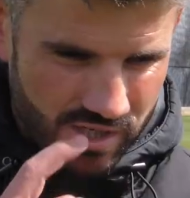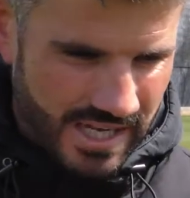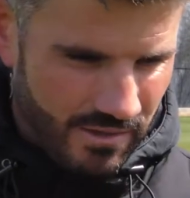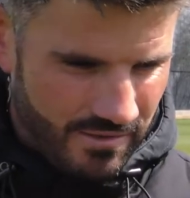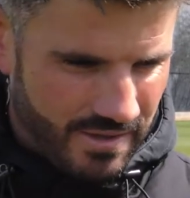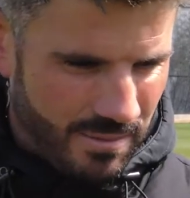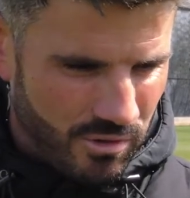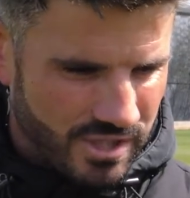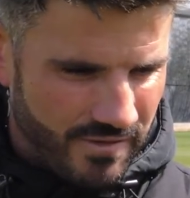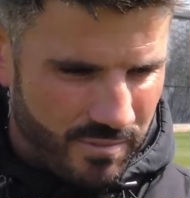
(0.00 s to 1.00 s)
and how
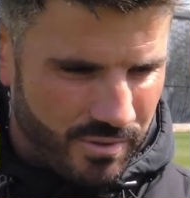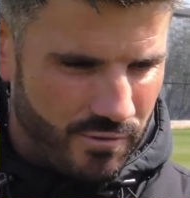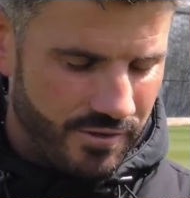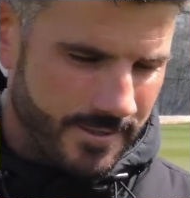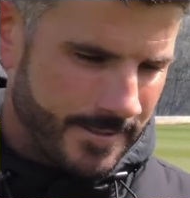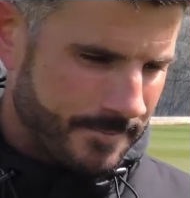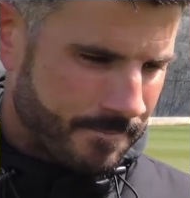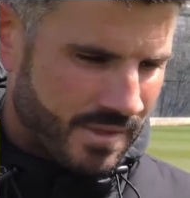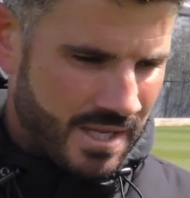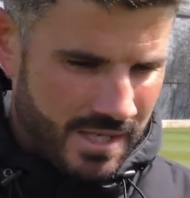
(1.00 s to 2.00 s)
much they've improved. And
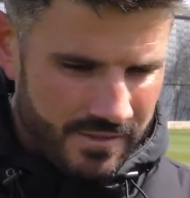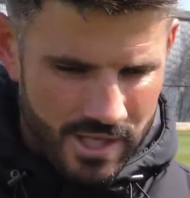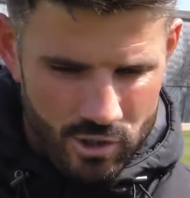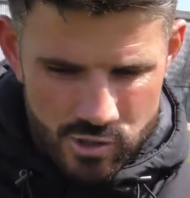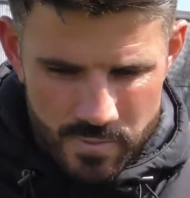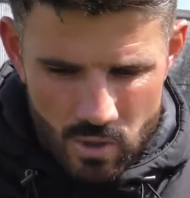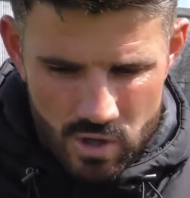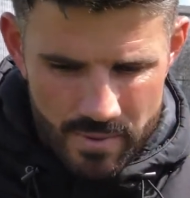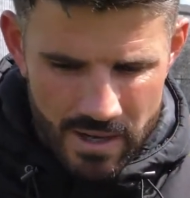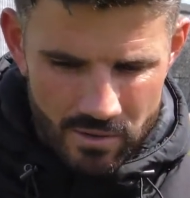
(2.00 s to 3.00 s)
they all
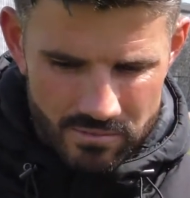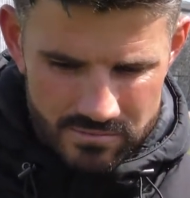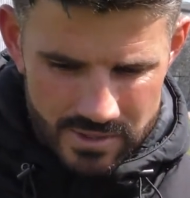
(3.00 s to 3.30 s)
spoke about,